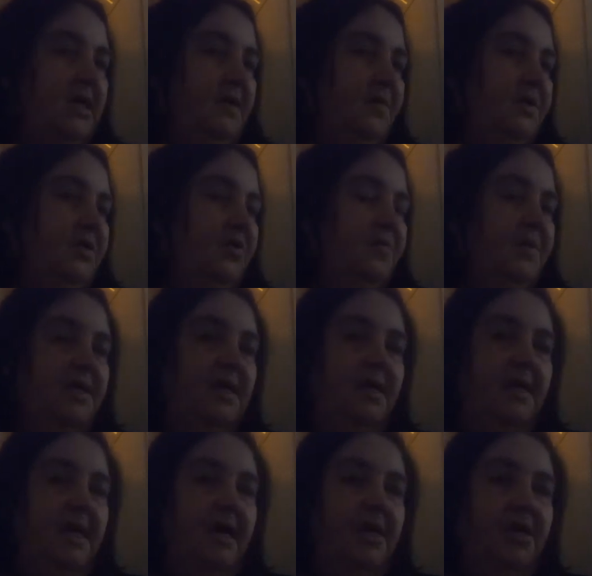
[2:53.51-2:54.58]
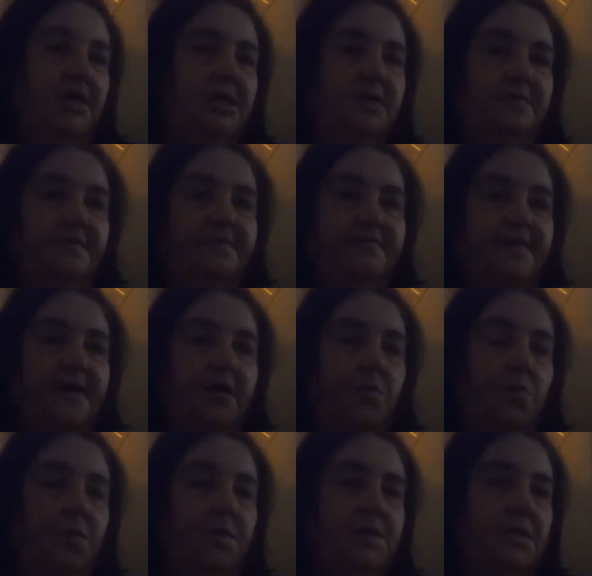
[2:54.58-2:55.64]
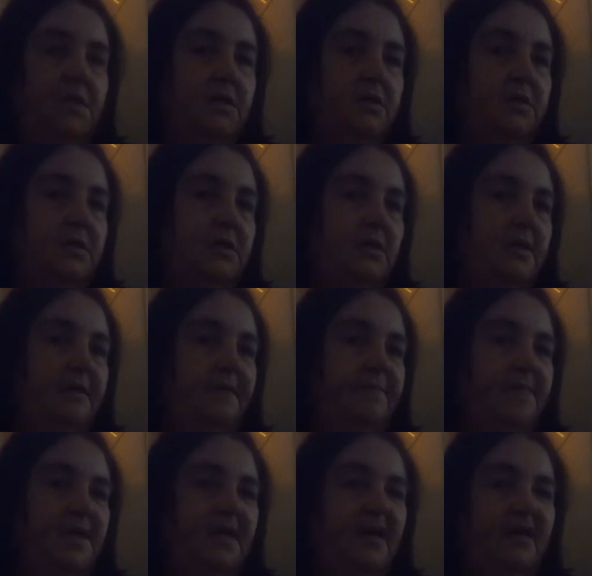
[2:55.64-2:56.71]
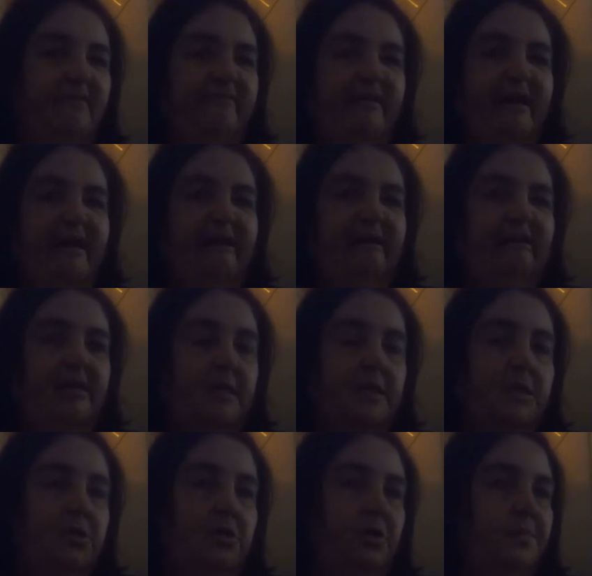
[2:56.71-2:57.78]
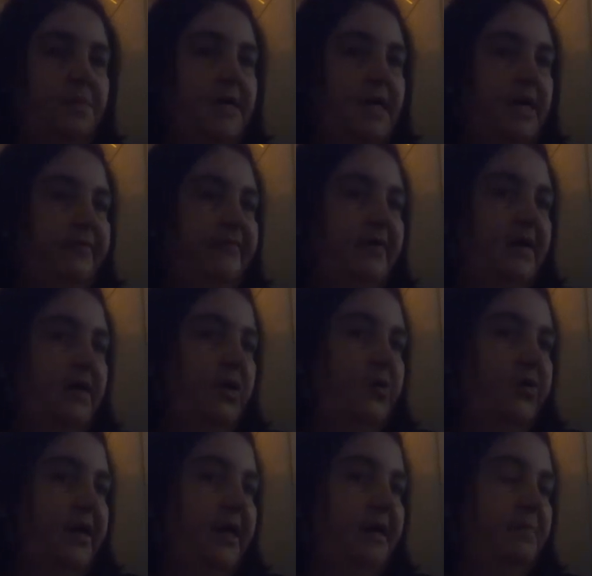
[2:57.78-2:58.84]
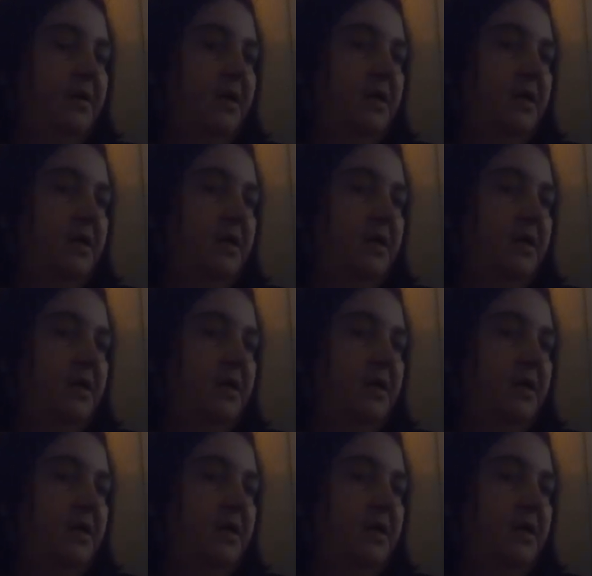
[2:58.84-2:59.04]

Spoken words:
Every time the cat goes for a fucking wander, and goes, yeah, that tomcat fucking crap,